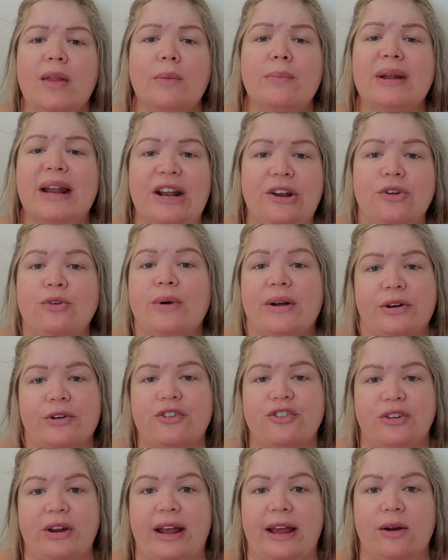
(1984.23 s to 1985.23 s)
But I do
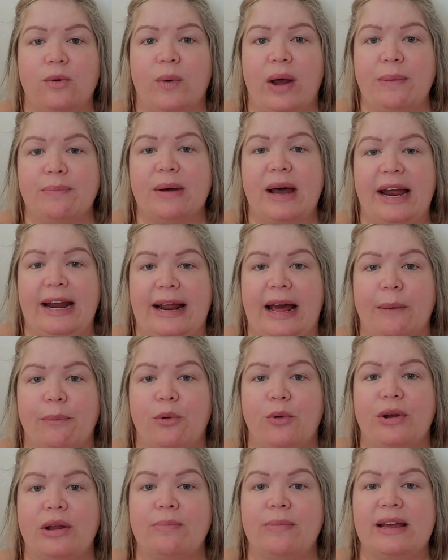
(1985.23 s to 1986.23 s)
understand why
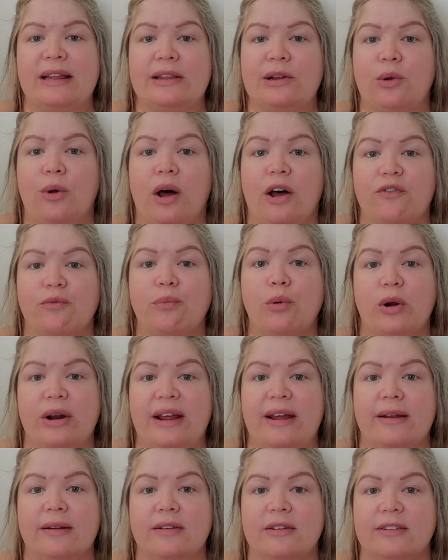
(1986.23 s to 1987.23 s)
pineapple can be a little
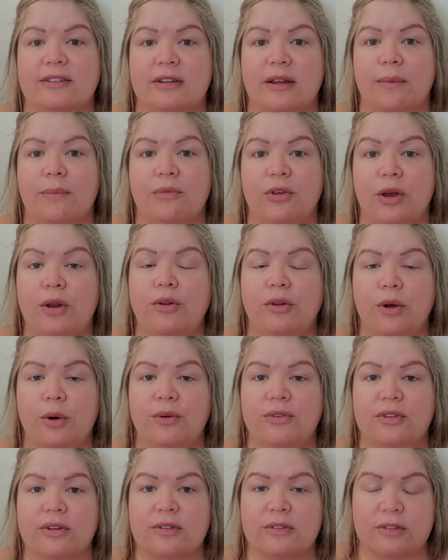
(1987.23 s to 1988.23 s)
off-putting to some
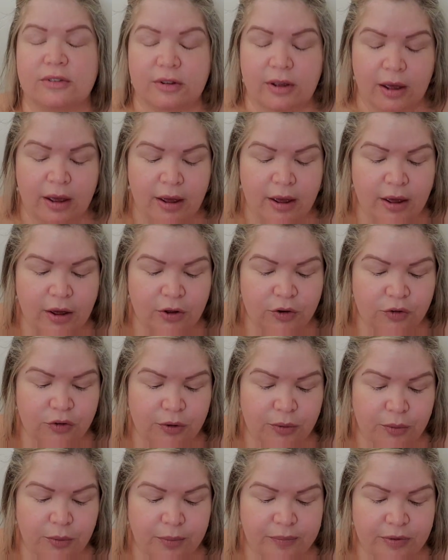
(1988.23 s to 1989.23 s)
noses.
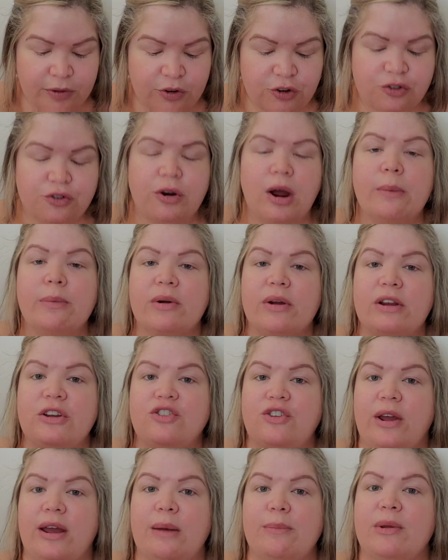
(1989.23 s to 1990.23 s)
So the strawberry
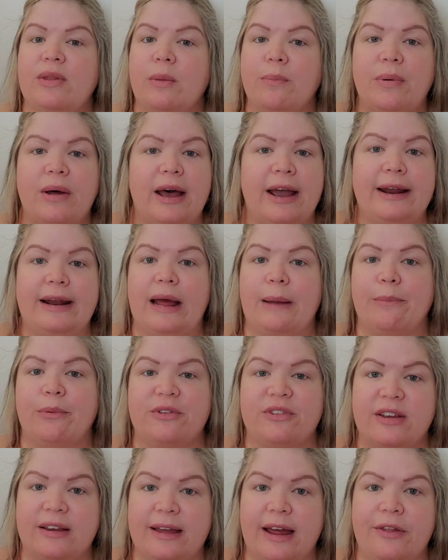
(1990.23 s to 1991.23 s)
jam and the pineapple
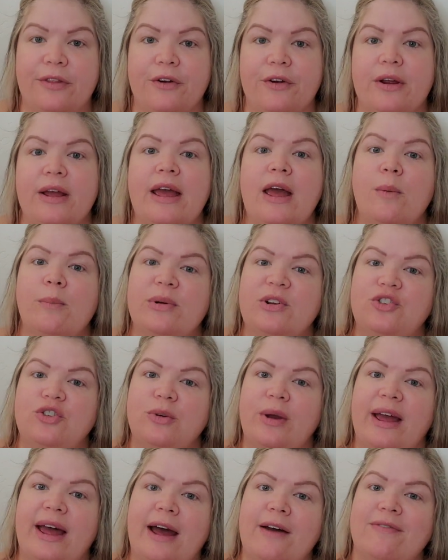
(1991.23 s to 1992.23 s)
together, but
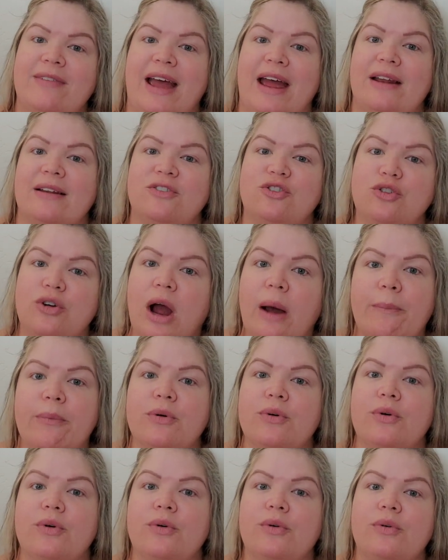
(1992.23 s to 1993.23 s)
you have that
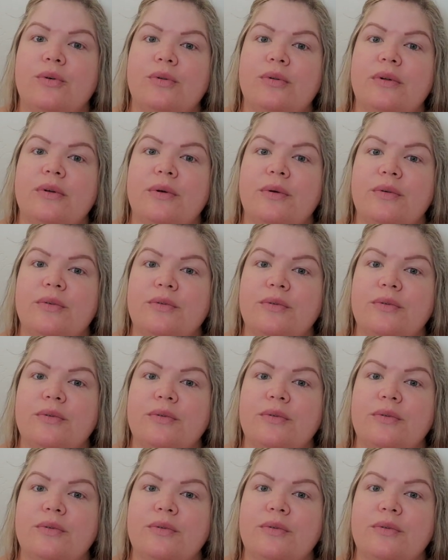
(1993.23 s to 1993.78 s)
tropical